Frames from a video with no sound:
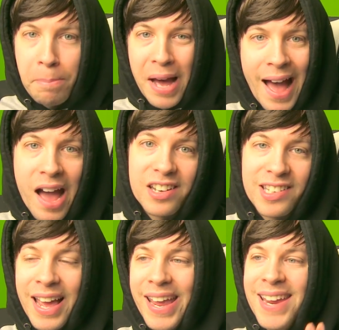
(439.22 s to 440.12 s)

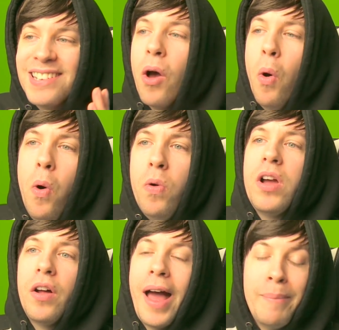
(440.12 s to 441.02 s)
packs, like, it's all
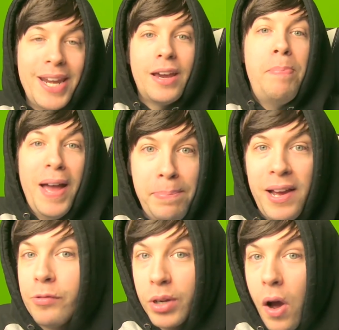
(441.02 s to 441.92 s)
got... I mean, I could buy packs with